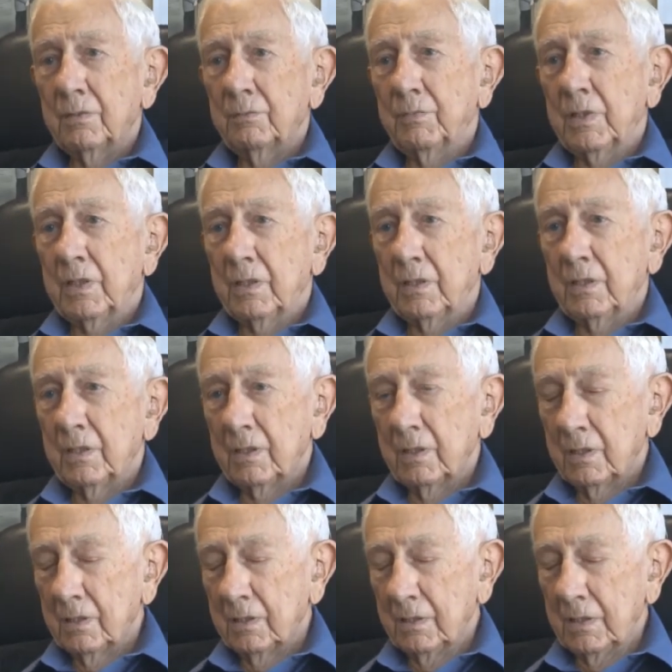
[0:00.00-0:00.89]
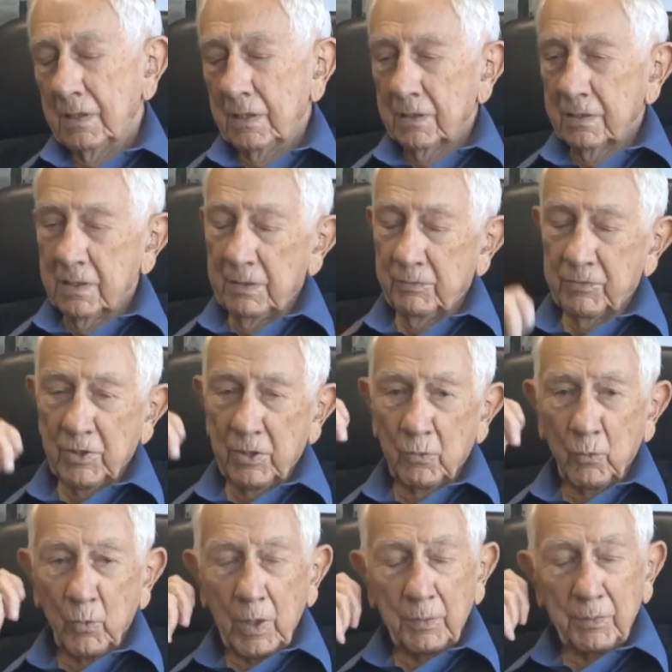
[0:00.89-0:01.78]
But, and I kept
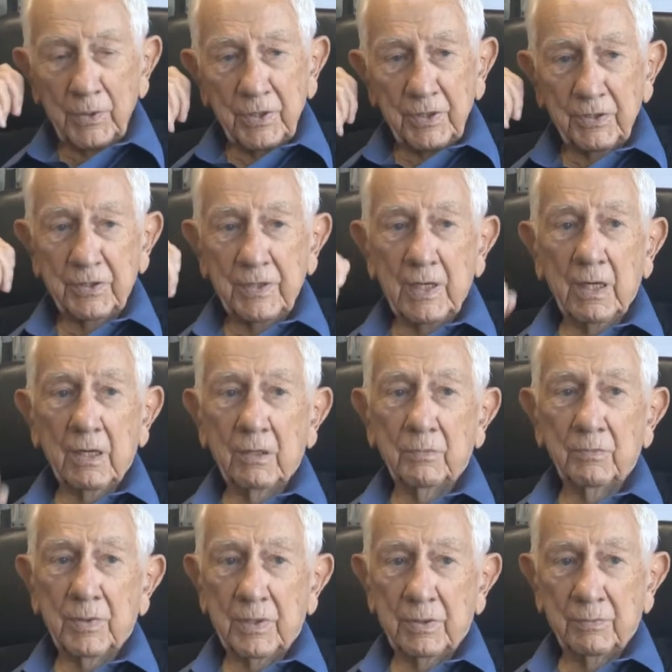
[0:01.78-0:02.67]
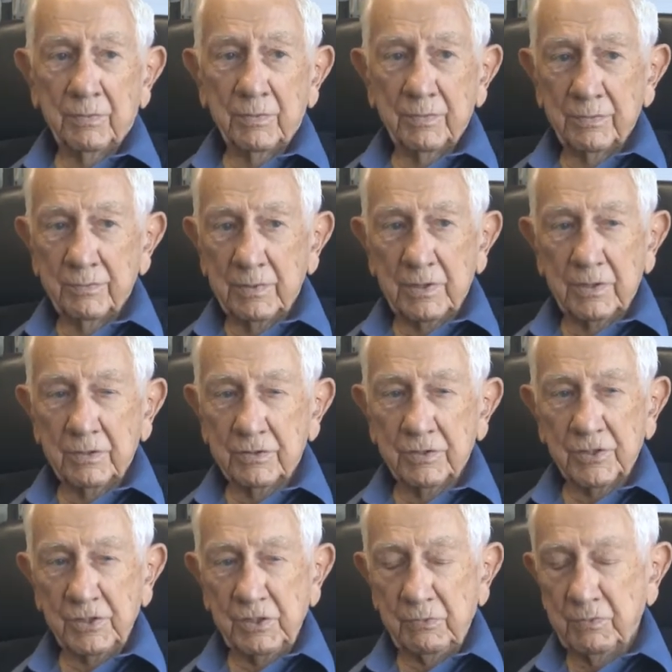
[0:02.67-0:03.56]
on wiping it down, but, but
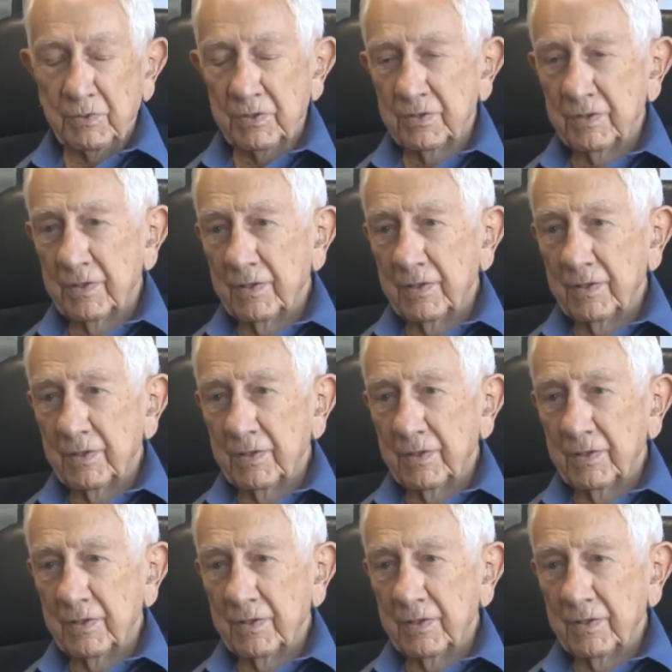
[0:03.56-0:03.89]
it's seeping.